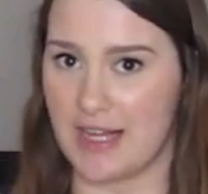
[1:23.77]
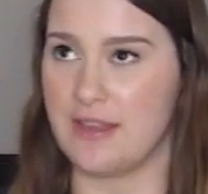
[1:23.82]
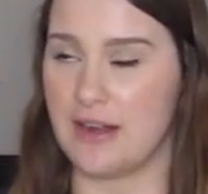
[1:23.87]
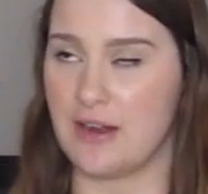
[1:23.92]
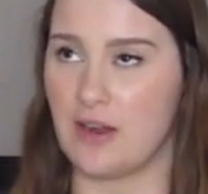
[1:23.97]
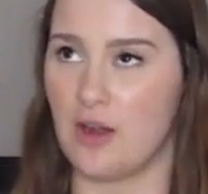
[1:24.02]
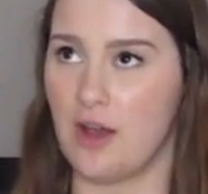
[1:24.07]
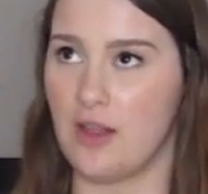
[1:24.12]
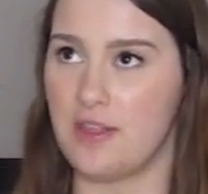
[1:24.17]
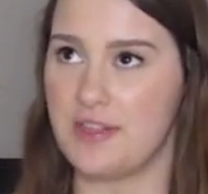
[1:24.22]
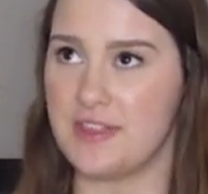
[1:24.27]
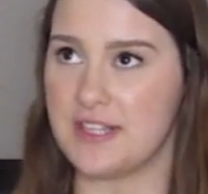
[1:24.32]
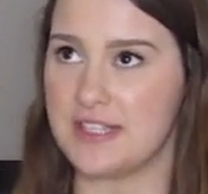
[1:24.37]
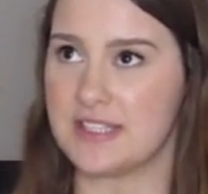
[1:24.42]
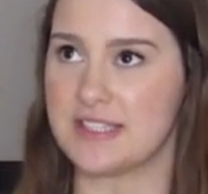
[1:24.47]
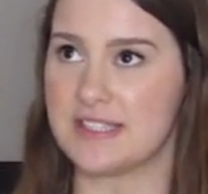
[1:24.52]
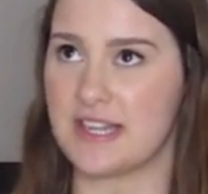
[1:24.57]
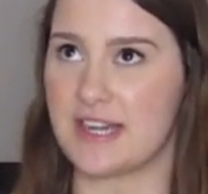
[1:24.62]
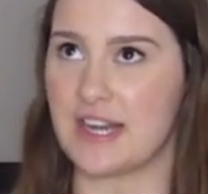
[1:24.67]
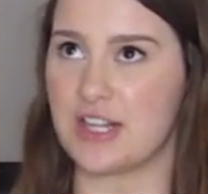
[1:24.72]
They're all
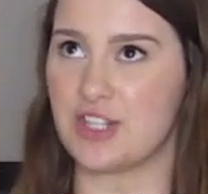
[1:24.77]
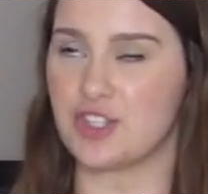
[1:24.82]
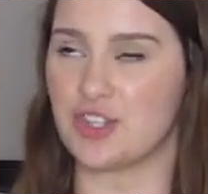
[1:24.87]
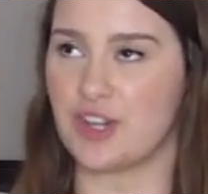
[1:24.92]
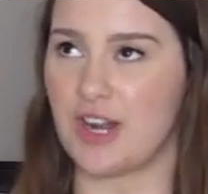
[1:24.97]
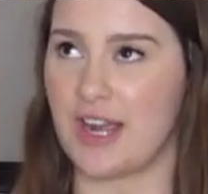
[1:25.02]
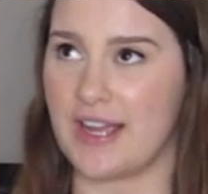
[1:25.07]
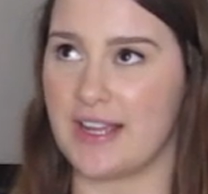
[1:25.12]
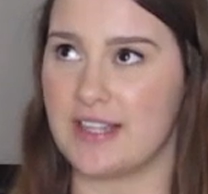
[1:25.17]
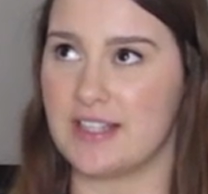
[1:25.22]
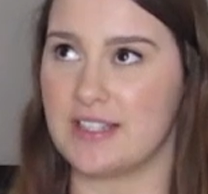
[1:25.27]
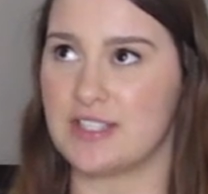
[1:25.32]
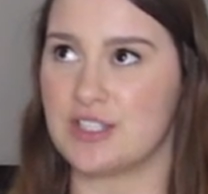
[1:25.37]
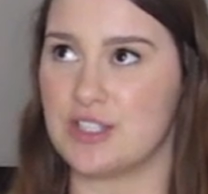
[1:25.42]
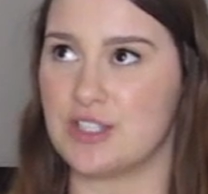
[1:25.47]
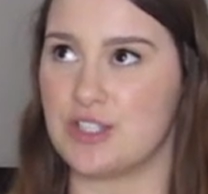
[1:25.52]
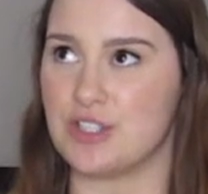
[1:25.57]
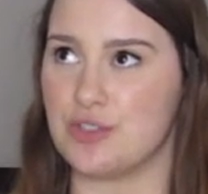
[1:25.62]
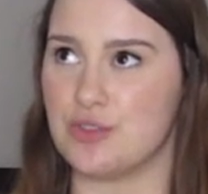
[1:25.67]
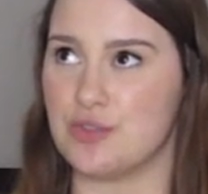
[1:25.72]
things that I try
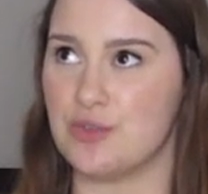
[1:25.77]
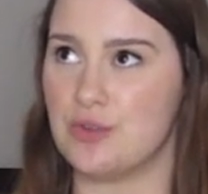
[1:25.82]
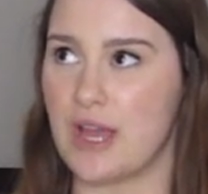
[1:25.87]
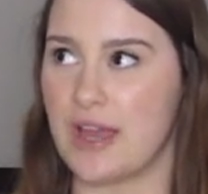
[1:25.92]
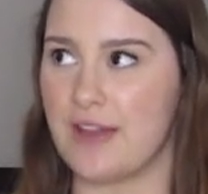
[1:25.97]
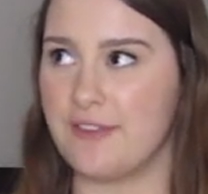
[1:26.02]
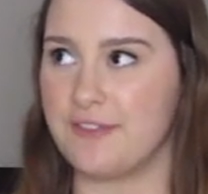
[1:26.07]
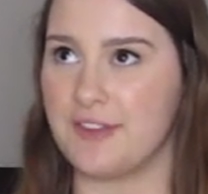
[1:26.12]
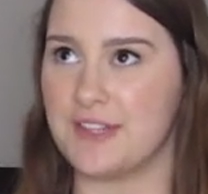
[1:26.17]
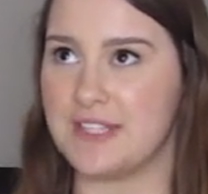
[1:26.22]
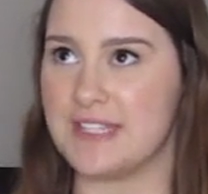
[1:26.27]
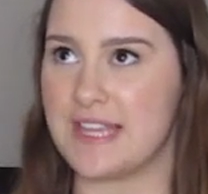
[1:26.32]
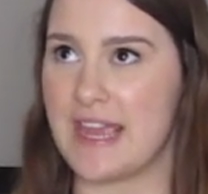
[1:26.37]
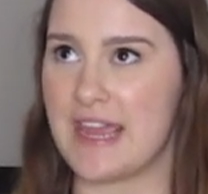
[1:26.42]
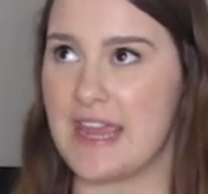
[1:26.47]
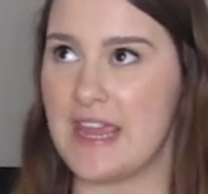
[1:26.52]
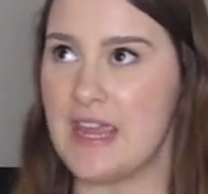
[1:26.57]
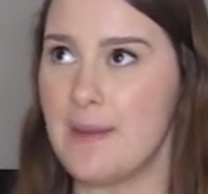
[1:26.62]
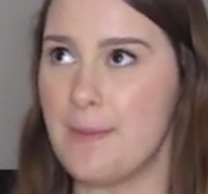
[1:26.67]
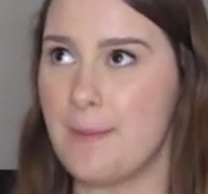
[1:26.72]
to do every
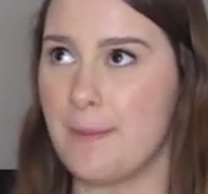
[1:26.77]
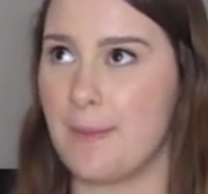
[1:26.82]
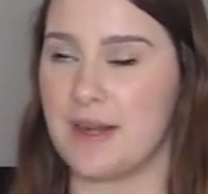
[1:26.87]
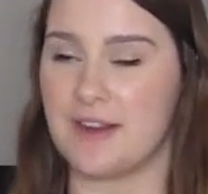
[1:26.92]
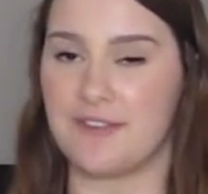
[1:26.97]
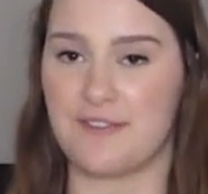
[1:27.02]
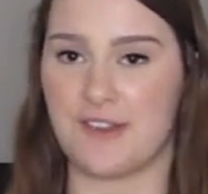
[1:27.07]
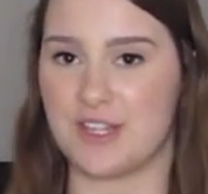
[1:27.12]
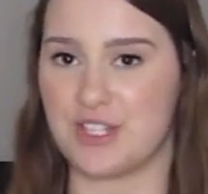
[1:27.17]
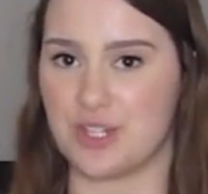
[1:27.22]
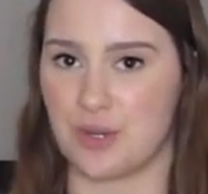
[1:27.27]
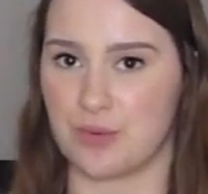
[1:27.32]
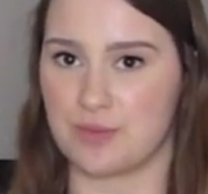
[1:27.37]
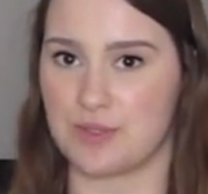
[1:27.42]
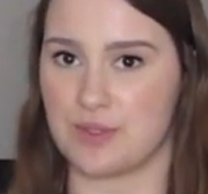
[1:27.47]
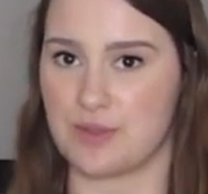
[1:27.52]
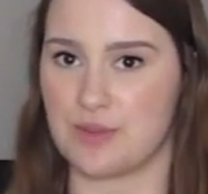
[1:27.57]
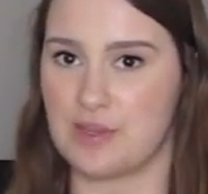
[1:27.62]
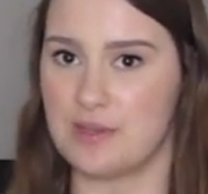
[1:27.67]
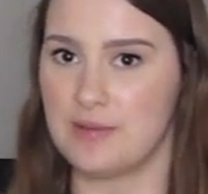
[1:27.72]
day, but if I don't
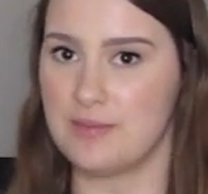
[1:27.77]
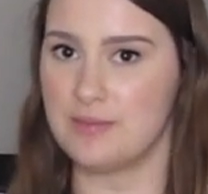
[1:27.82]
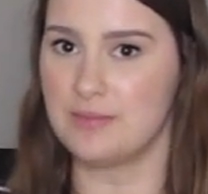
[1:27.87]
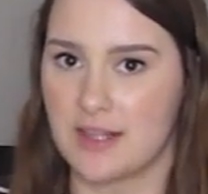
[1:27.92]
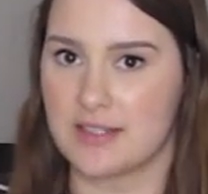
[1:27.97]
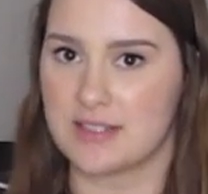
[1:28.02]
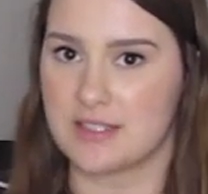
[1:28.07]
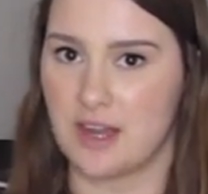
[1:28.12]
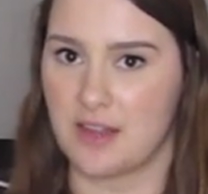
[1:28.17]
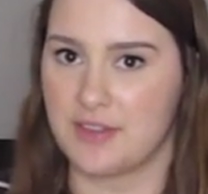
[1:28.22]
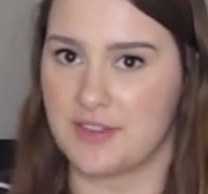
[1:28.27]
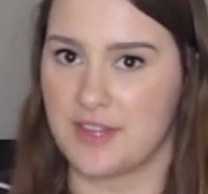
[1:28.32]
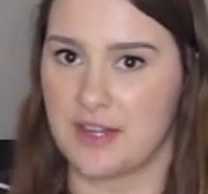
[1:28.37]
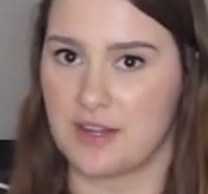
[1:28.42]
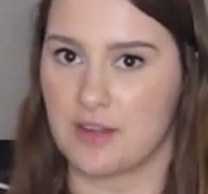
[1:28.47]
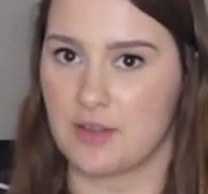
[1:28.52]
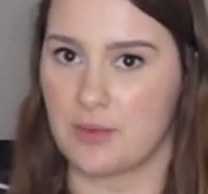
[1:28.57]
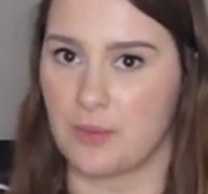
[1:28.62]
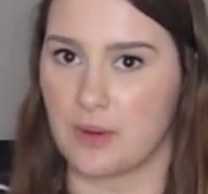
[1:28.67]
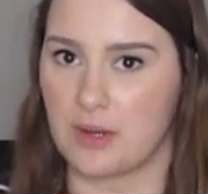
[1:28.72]
do them, it's not the
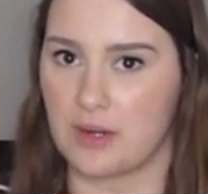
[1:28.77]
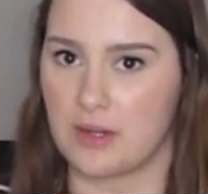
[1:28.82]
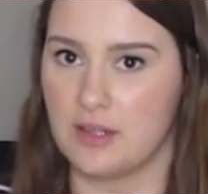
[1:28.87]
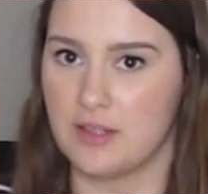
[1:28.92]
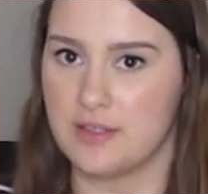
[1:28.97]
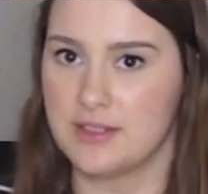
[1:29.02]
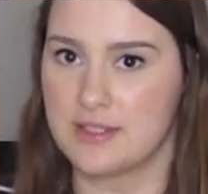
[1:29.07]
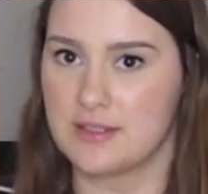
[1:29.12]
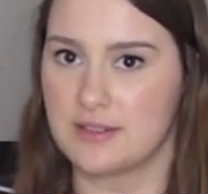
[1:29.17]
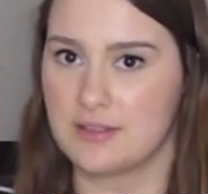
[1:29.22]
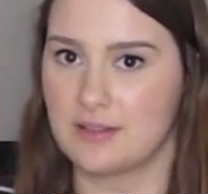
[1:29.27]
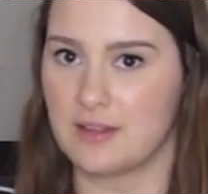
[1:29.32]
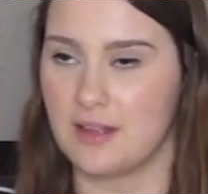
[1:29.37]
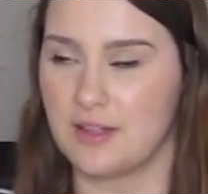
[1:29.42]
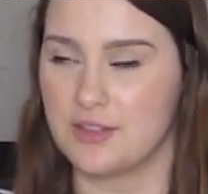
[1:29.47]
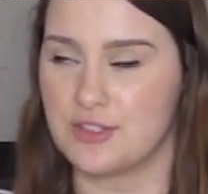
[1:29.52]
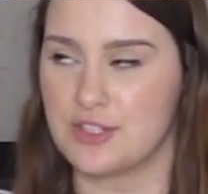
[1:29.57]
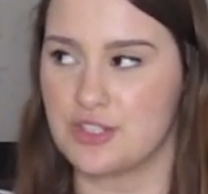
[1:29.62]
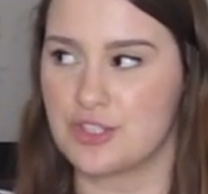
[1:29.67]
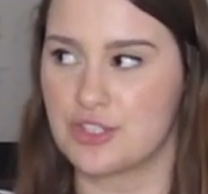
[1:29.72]
end of the world.
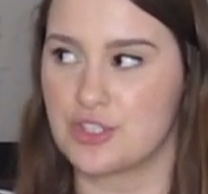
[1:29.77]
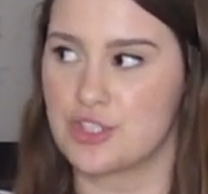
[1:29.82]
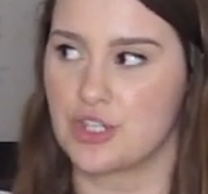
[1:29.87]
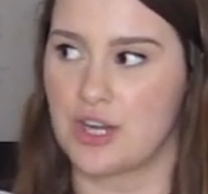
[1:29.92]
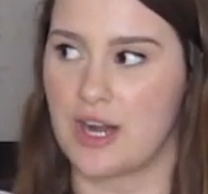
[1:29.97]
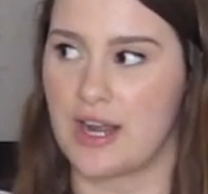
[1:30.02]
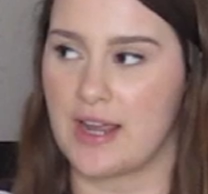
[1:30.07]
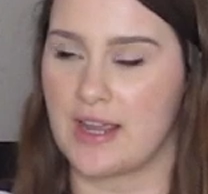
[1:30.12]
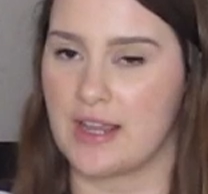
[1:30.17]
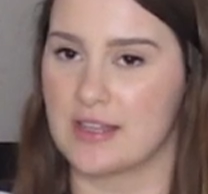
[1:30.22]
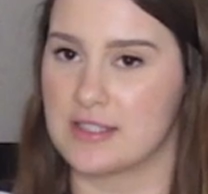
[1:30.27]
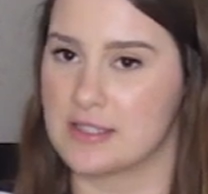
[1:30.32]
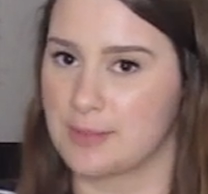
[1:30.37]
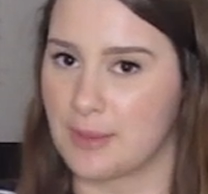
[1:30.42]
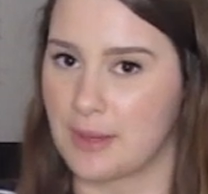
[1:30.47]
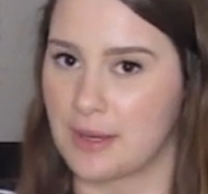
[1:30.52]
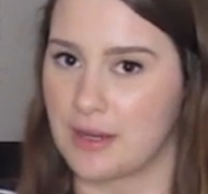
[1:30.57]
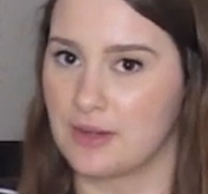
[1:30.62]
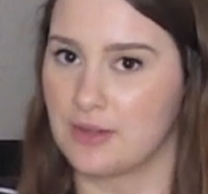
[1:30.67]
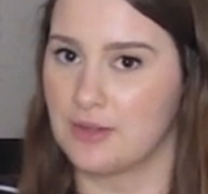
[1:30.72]
I'll just try again
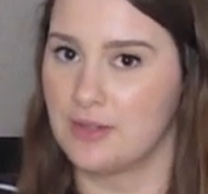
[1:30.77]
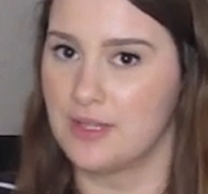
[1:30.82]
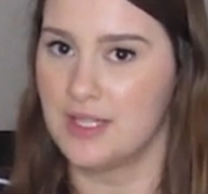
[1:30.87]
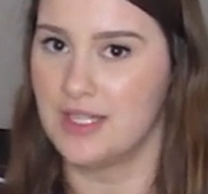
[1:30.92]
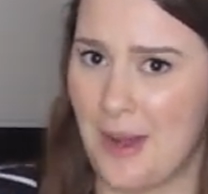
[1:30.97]
tomorrow.